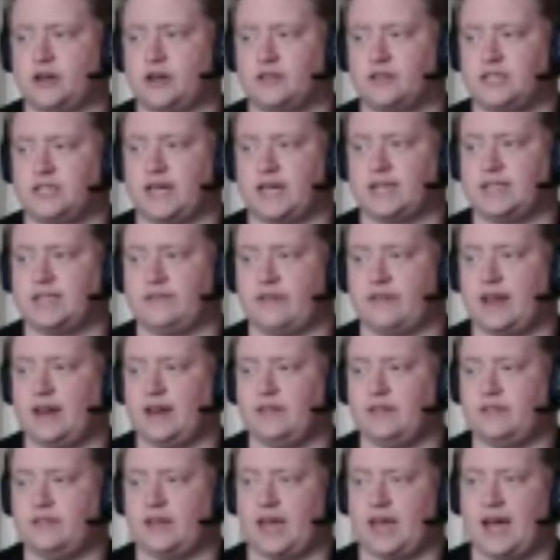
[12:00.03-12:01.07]
contact if
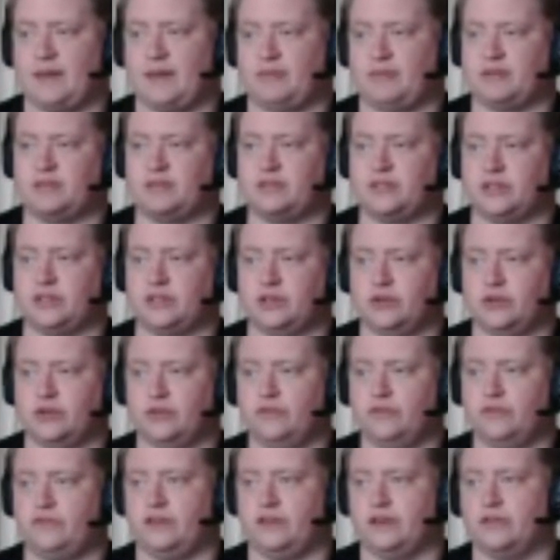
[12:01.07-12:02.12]
anything happens that
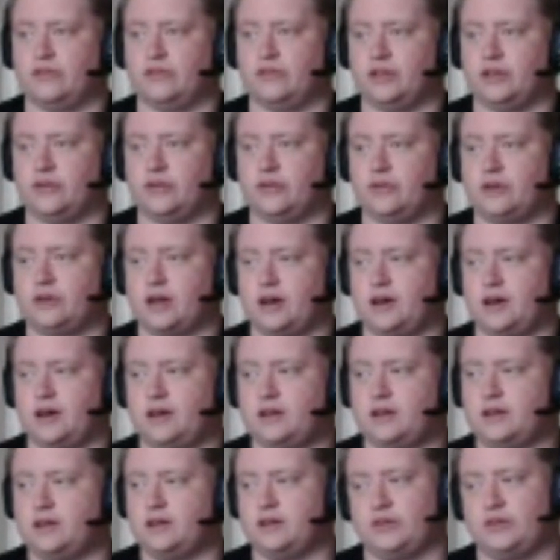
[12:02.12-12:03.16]
you feel that you
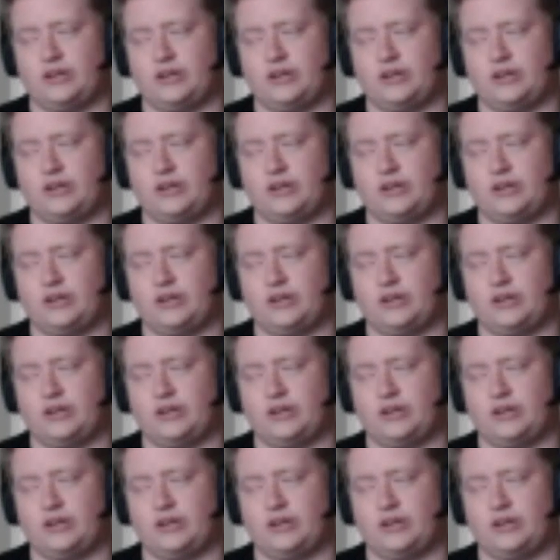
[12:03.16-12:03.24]
can't.